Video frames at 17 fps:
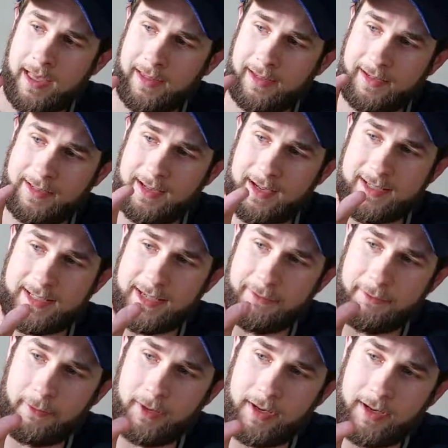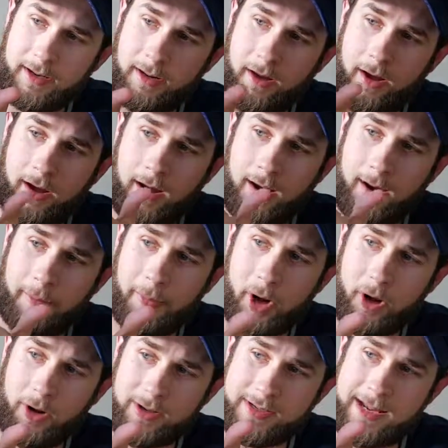and it's got different
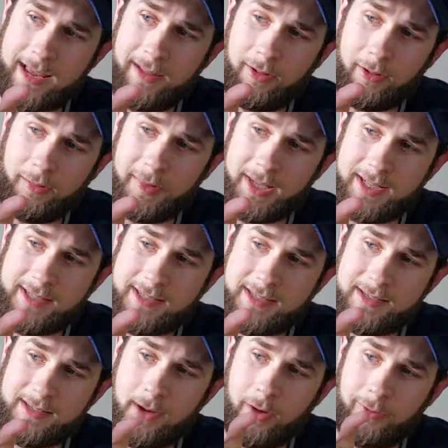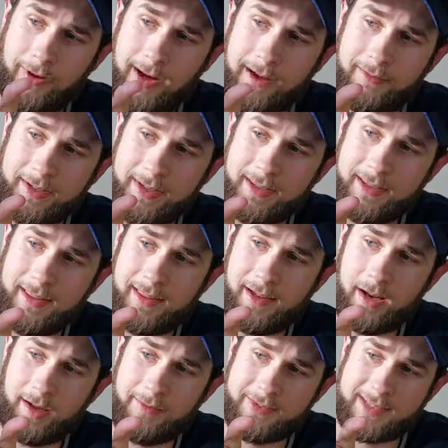art elements around it,
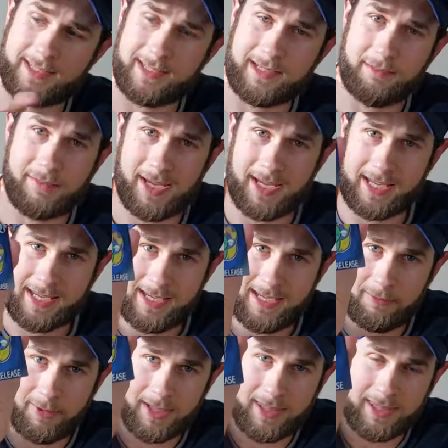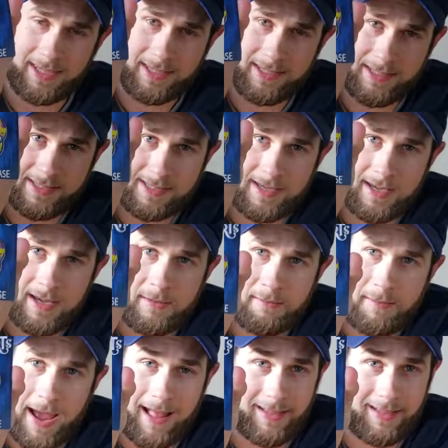and obviously Mickey with his
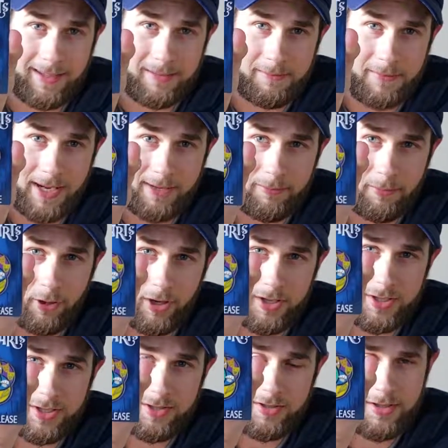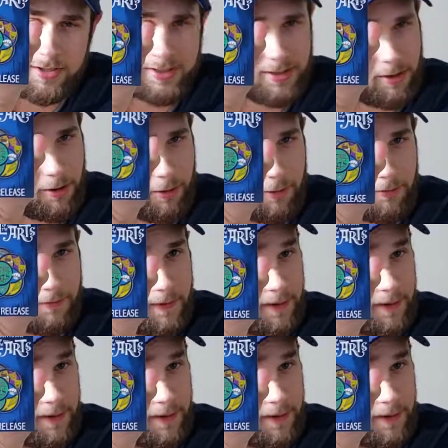palette and paintbrush. So